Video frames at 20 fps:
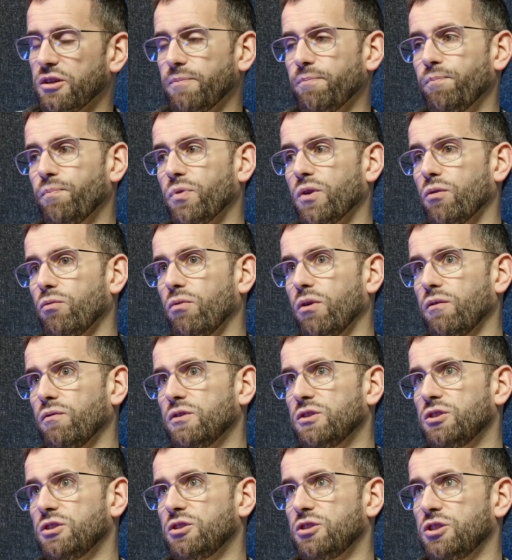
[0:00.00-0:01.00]
and we've
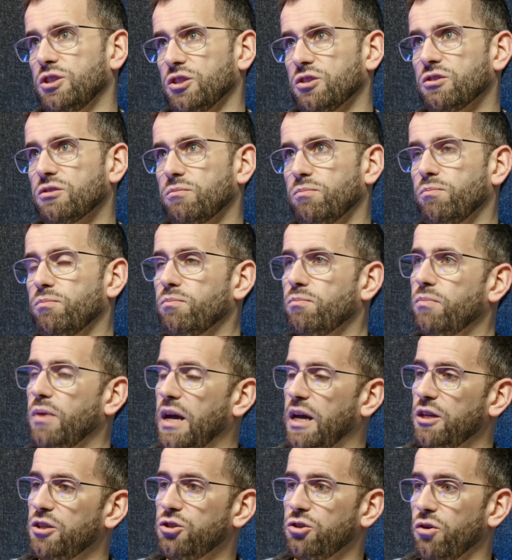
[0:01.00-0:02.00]
just
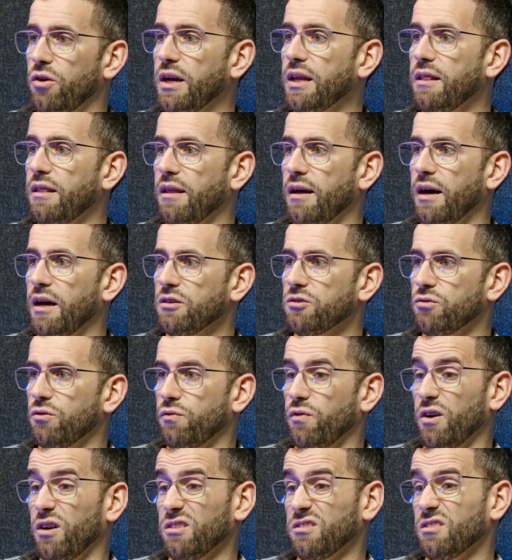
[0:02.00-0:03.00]
joined that. So
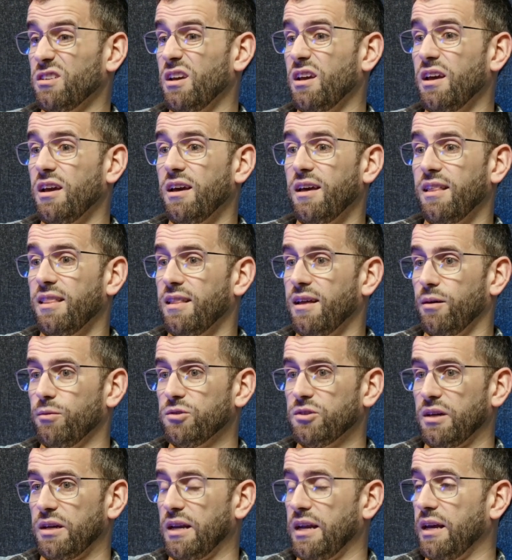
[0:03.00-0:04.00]
for us, that
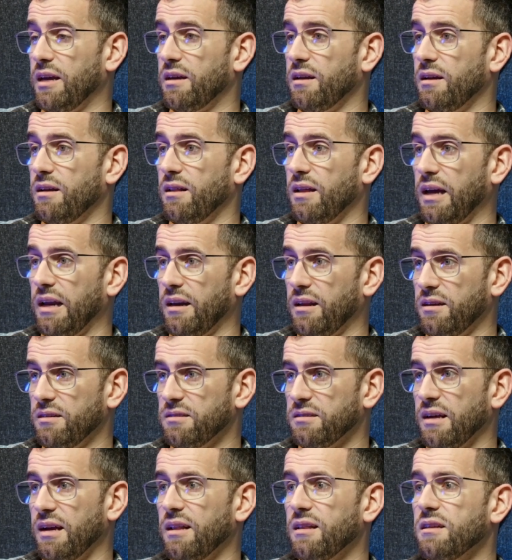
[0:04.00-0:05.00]
was a great kind of line in the
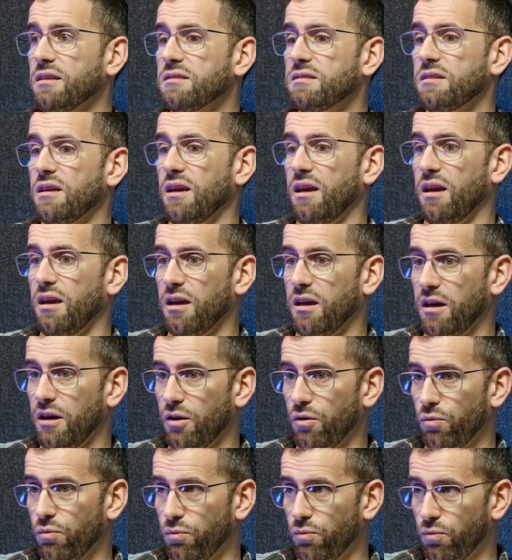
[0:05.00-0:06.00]
sand to say
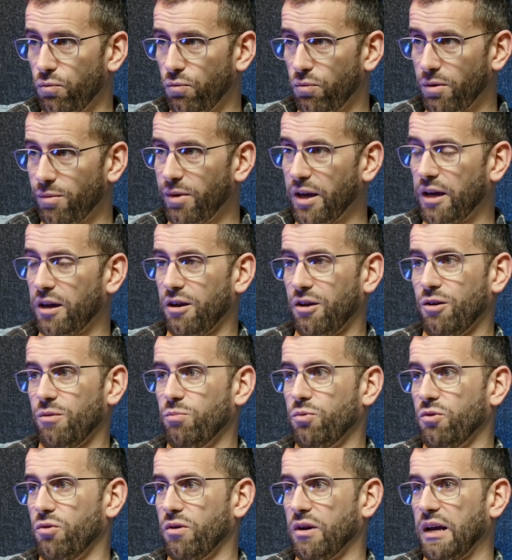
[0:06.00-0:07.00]
we're making good
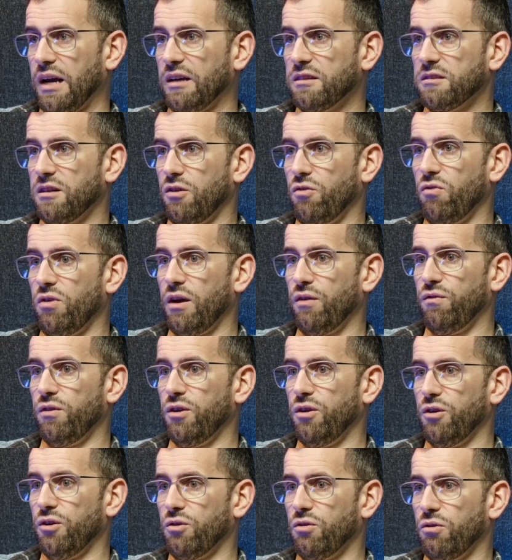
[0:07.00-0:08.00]
progress, and
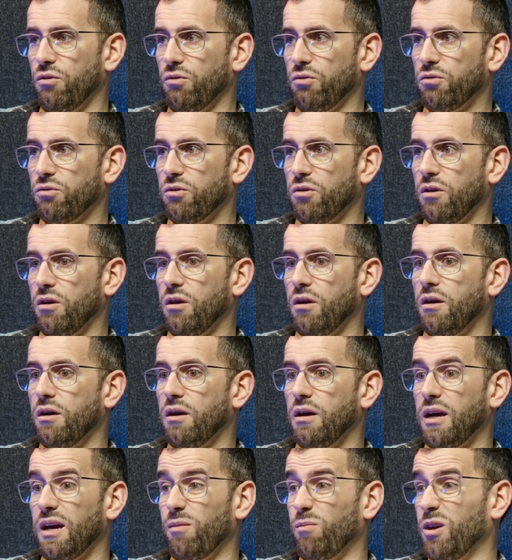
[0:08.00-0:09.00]
revenue growth
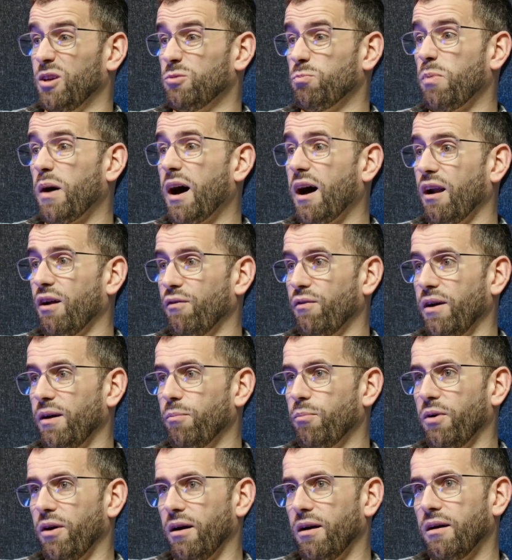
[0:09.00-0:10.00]
is part of it,
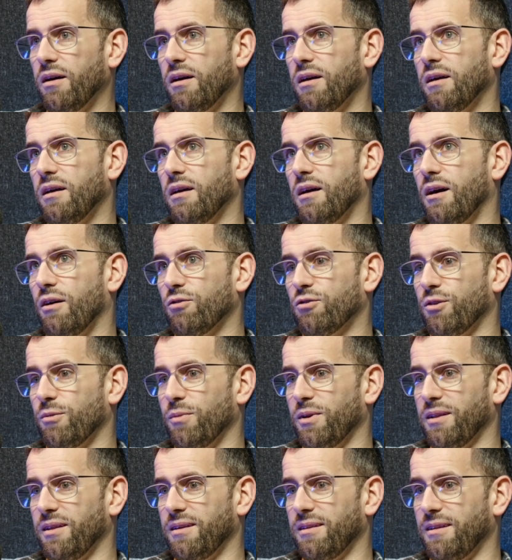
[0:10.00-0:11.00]
but
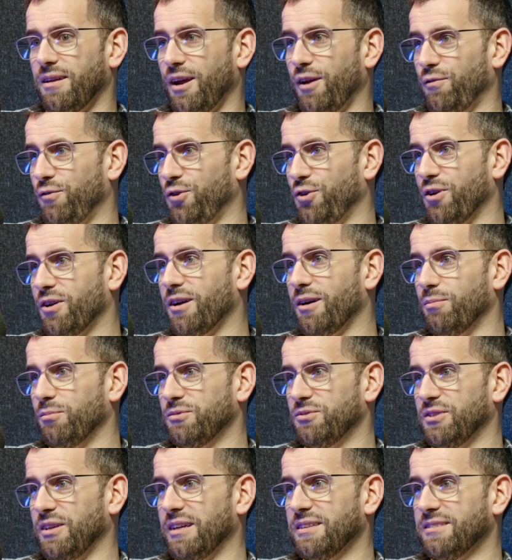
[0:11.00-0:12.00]
ultimately the revenue
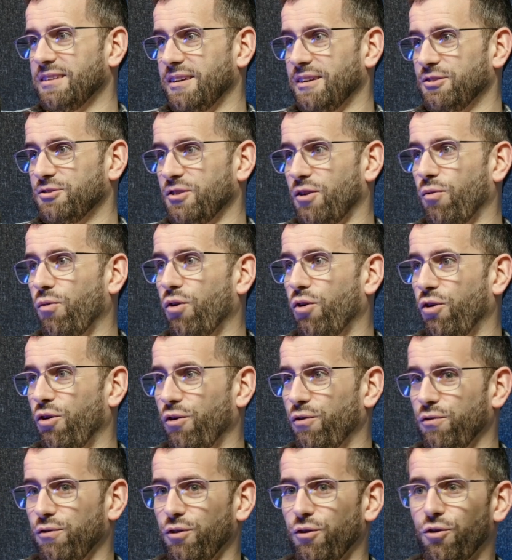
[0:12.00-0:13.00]
comes as a result
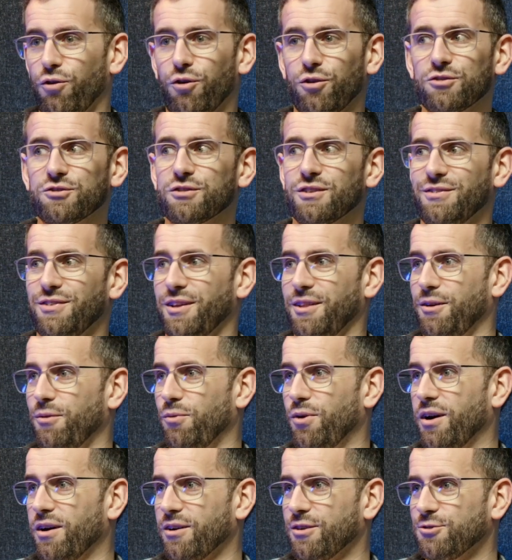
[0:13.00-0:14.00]
of lots of other
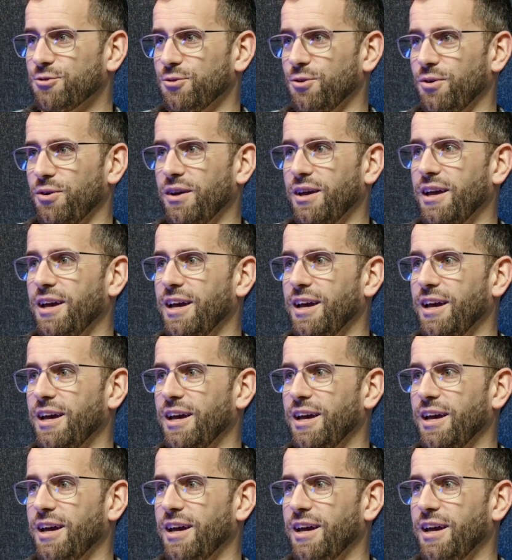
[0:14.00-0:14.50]
work. So